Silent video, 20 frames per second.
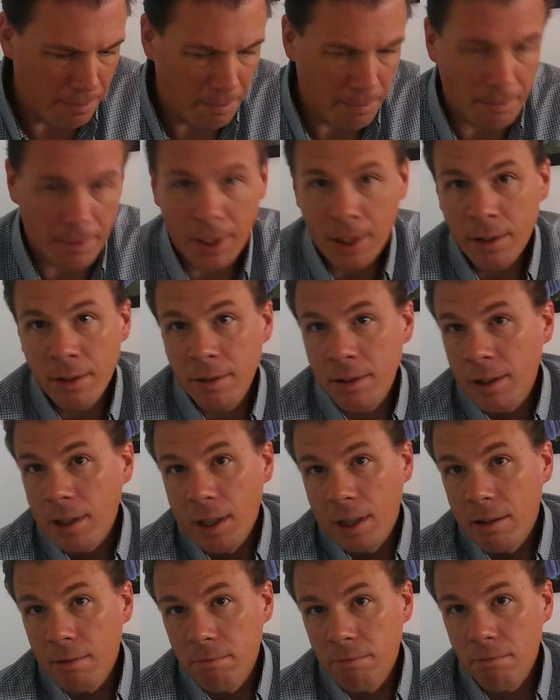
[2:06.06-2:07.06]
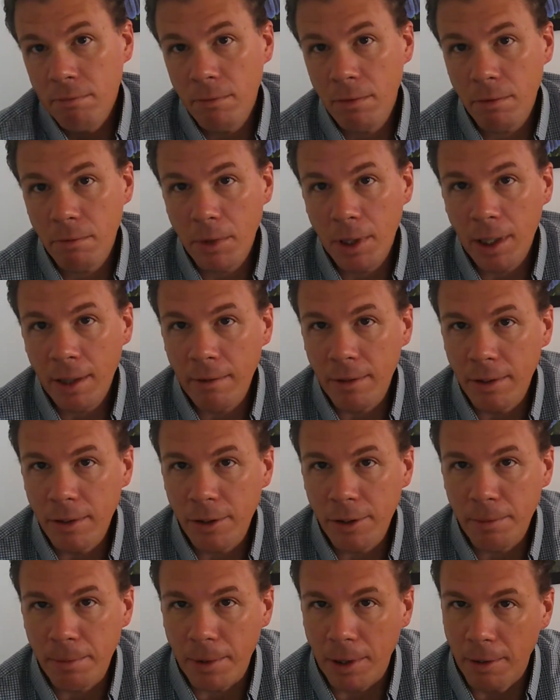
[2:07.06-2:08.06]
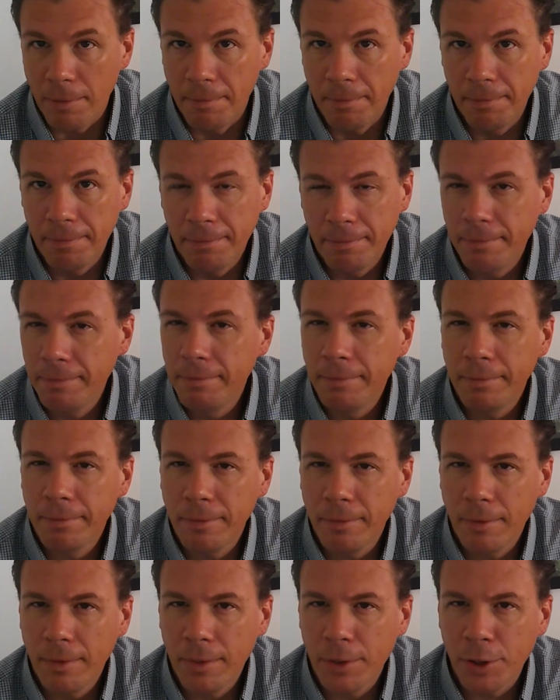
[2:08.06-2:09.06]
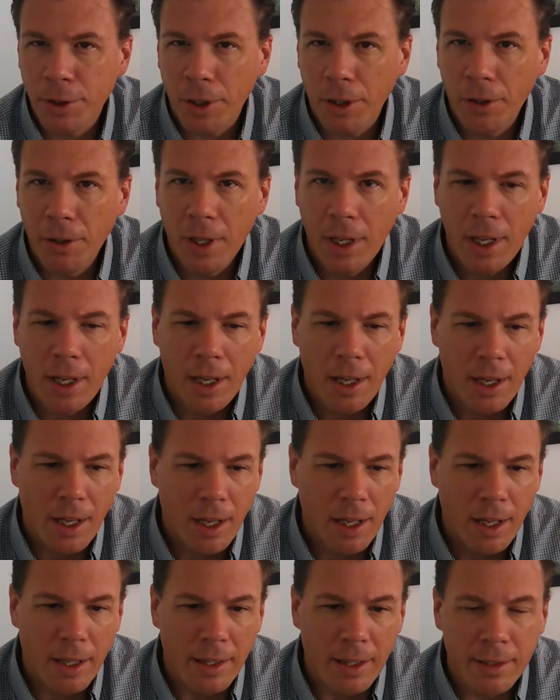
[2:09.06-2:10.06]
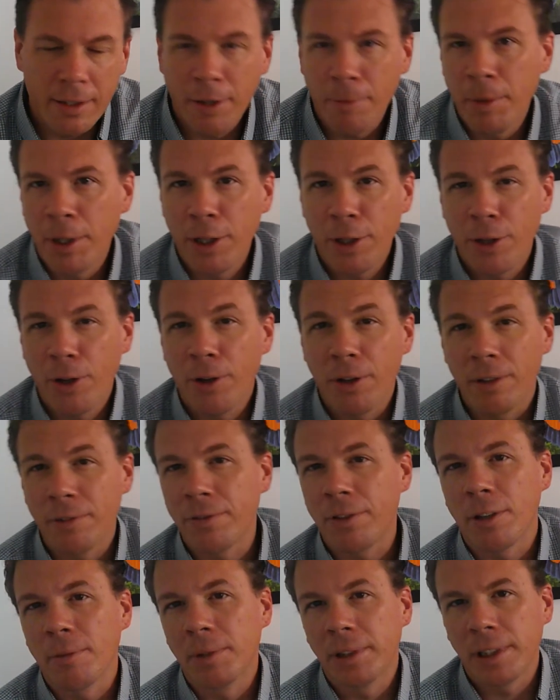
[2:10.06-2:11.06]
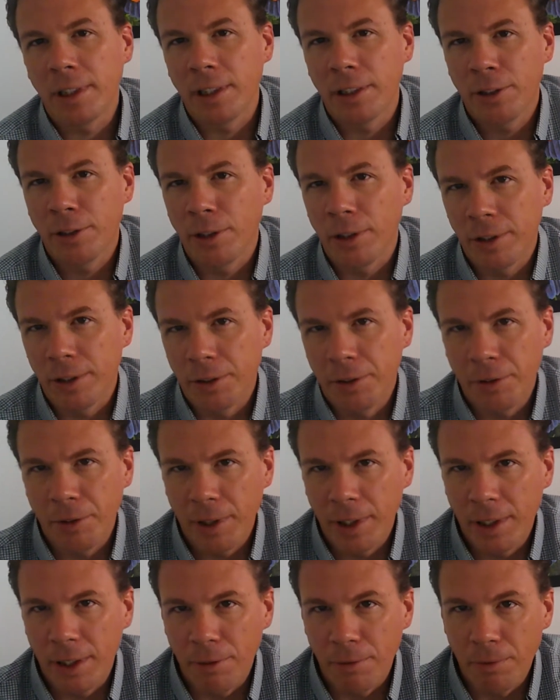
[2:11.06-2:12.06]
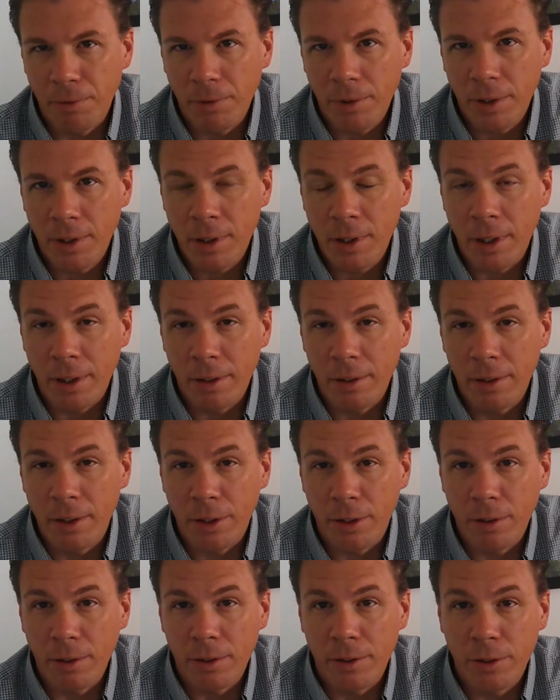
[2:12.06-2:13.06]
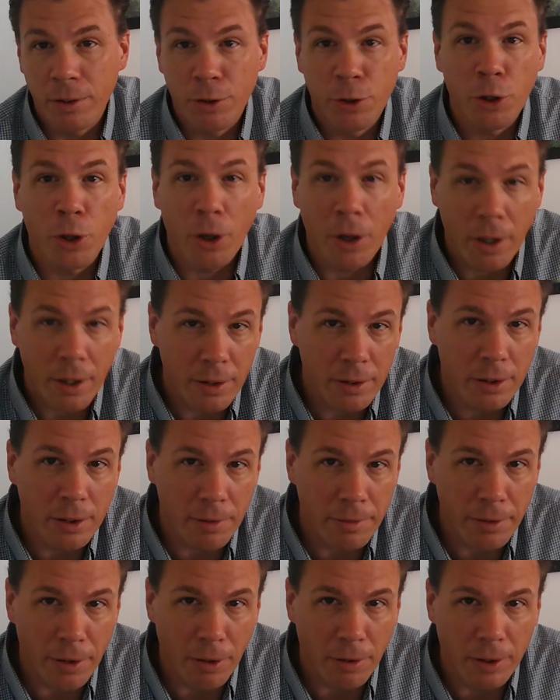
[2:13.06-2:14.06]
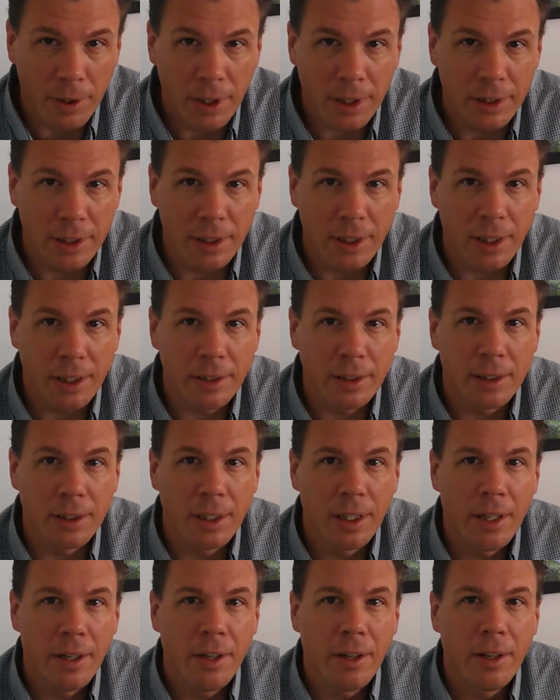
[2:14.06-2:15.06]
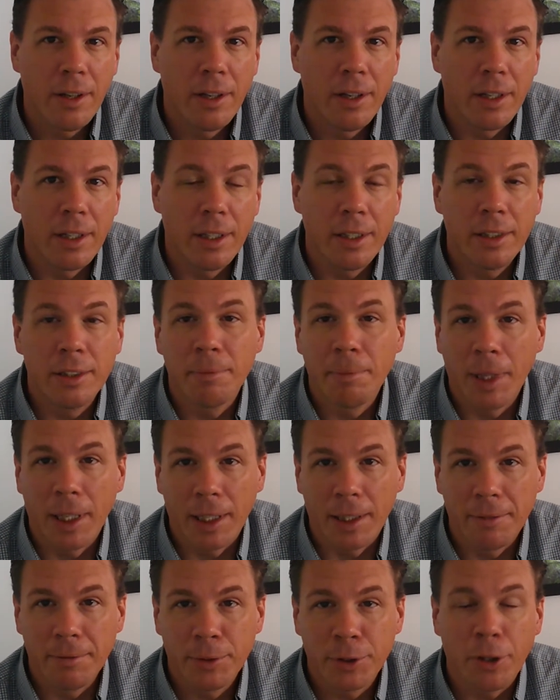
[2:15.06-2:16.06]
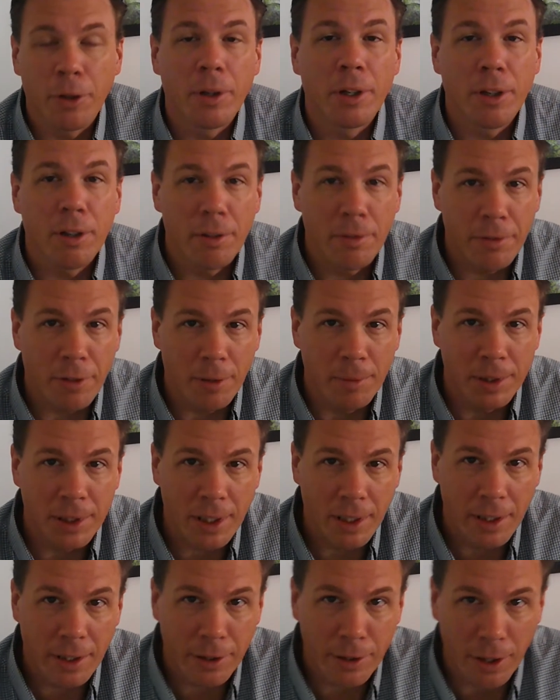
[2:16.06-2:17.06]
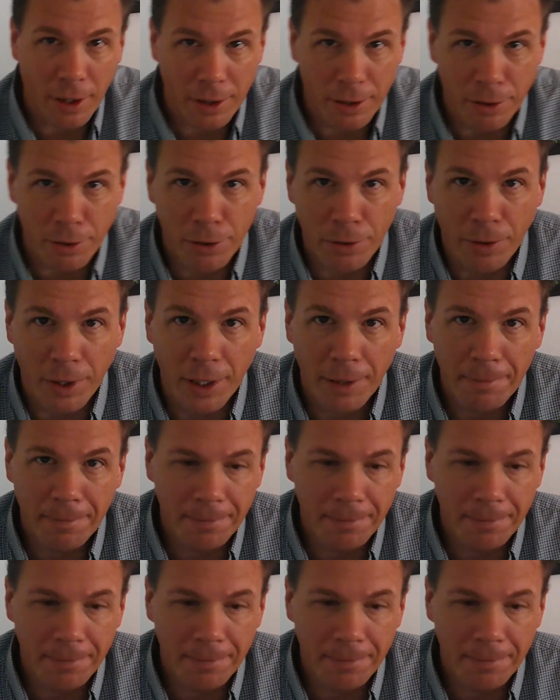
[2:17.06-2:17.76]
they're just like, whatever, it's your problem. So they tell me to go to the pharmacy across the street to charge the phone because it needs money. So I go to the pharmacy across the street,